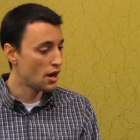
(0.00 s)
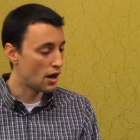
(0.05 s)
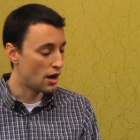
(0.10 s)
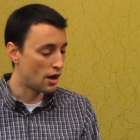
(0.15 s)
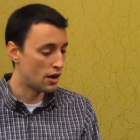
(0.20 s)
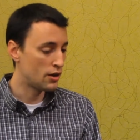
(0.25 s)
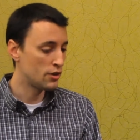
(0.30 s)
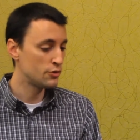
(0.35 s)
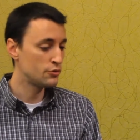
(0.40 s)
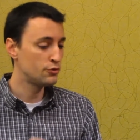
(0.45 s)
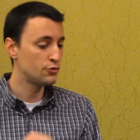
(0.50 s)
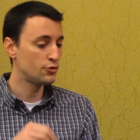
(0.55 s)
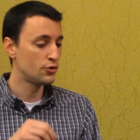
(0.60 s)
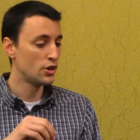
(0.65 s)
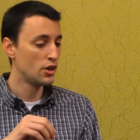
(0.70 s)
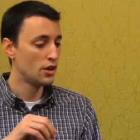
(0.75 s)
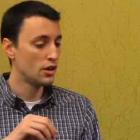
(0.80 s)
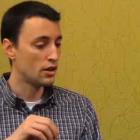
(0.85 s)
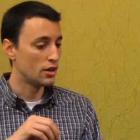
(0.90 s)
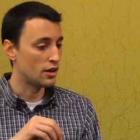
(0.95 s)
of,
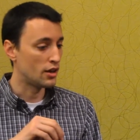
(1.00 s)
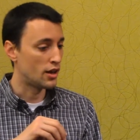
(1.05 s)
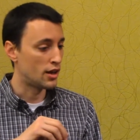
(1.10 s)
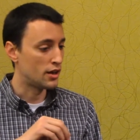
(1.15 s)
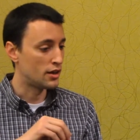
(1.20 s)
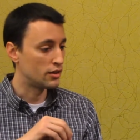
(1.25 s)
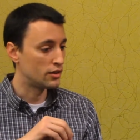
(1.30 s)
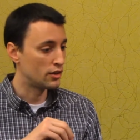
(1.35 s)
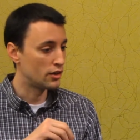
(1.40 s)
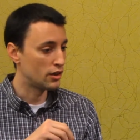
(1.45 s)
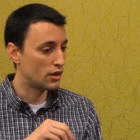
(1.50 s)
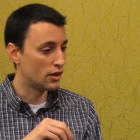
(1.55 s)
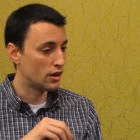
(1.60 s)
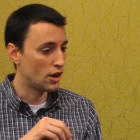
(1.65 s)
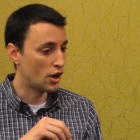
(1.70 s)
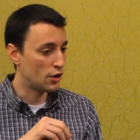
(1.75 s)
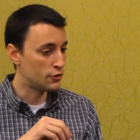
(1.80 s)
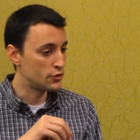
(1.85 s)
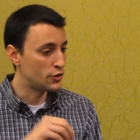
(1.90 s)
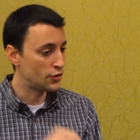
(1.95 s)
uh,
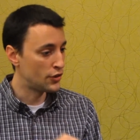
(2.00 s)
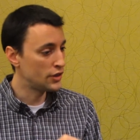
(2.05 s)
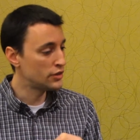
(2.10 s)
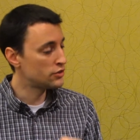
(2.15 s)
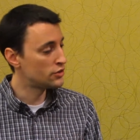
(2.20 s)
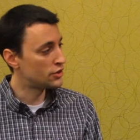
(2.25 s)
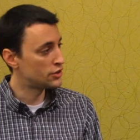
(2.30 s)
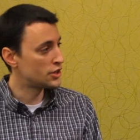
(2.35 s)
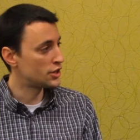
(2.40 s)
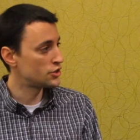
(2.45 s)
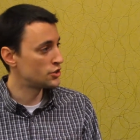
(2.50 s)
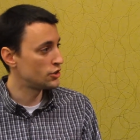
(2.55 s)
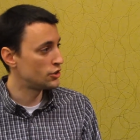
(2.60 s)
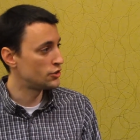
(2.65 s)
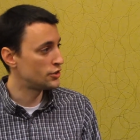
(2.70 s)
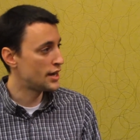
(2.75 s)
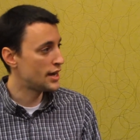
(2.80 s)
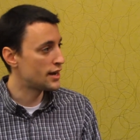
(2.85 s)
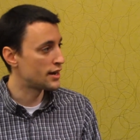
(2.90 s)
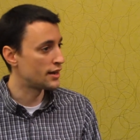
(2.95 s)
of the things that are touching
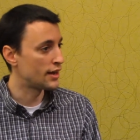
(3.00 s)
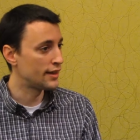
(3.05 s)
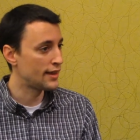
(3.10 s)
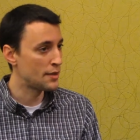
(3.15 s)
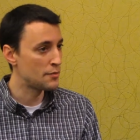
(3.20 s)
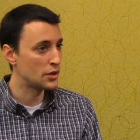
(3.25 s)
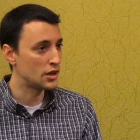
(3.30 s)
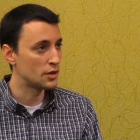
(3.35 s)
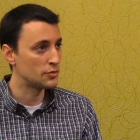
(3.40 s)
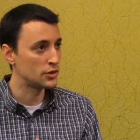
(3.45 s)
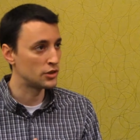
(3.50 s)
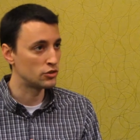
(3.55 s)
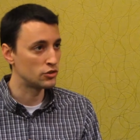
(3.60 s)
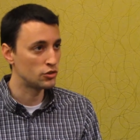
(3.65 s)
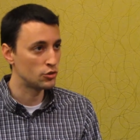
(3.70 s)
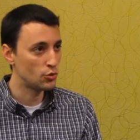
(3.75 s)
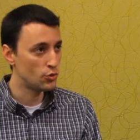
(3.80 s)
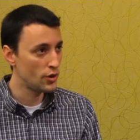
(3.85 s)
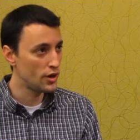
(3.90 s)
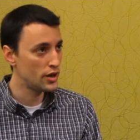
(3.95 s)
your data. And that becomes
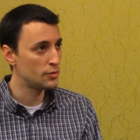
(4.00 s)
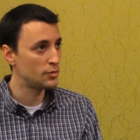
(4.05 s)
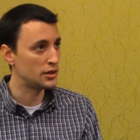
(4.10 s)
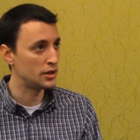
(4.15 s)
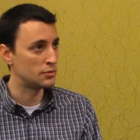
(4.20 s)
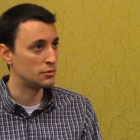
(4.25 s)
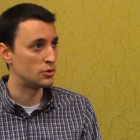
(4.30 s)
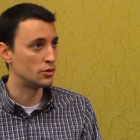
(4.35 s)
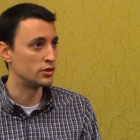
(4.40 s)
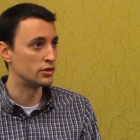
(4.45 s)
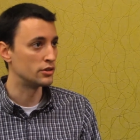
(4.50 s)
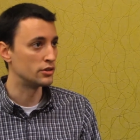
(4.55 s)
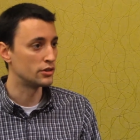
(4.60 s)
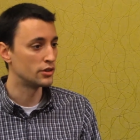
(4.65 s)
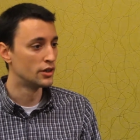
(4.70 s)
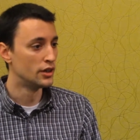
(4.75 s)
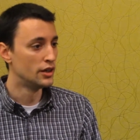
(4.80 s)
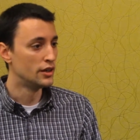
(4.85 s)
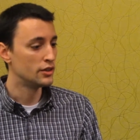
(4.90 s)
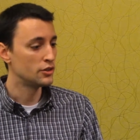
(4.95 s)
incredibly important,
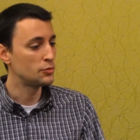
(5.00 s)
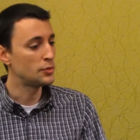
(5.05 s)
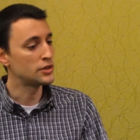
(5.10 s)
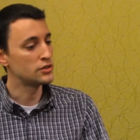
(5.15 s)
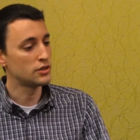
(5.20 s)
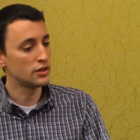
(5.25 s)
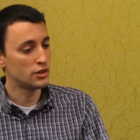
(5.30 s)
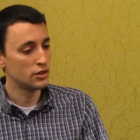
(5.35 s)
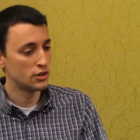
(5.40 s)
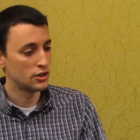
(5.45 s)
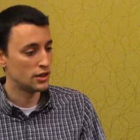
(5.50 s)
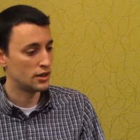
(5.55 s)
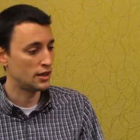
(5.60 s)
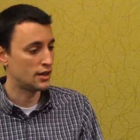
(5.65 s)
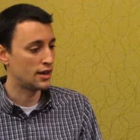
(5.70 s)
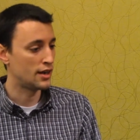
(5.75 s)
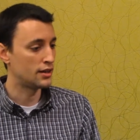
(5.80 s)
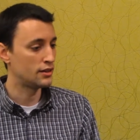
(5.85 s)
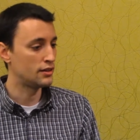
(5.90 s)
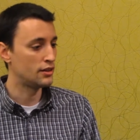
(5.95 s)
especially looking
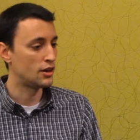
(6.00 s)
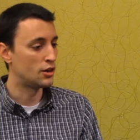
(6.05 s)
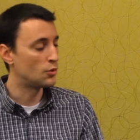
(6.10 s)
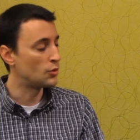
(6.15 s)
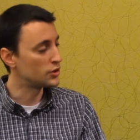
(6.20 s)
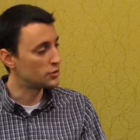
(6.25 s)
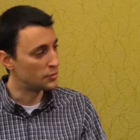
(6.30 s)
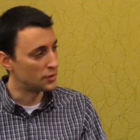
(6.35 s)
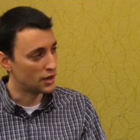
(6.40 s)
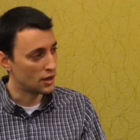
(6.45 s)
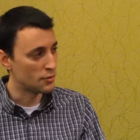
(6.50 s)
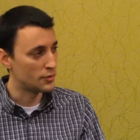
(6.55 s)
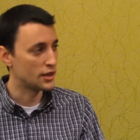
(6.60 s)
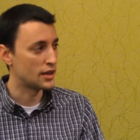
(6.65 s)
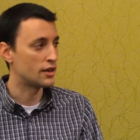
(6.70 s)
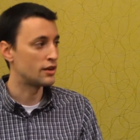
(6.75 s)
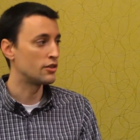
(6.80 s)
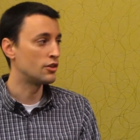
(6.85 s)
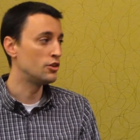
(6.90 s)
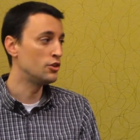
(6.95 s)
at you know, what's been coming
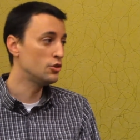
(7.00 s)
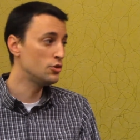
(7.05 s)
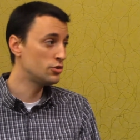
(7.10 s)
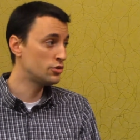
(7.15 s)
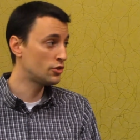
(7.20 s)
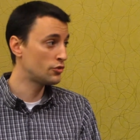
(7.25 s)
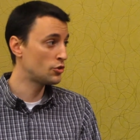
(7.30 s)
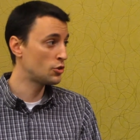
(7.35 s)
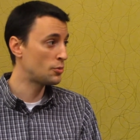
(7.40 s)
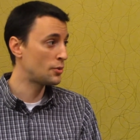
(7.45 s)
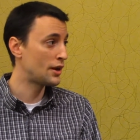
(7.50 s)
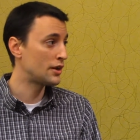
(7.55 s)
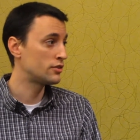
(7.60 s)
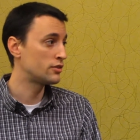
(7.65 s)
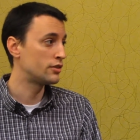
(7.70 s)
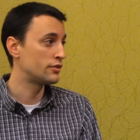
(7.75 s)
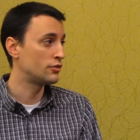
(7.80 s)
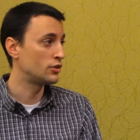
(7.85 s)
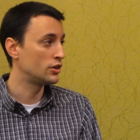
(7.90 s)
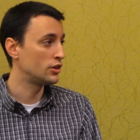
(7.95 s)
out of the news over the past
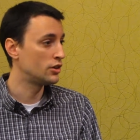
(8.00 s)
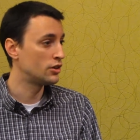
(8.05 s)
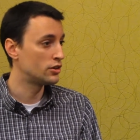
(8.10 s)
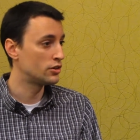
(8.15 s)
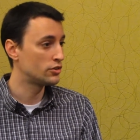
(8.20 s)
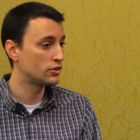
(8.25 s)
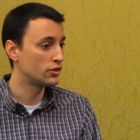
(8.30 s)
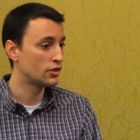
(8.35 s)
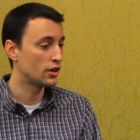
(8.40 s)
different years,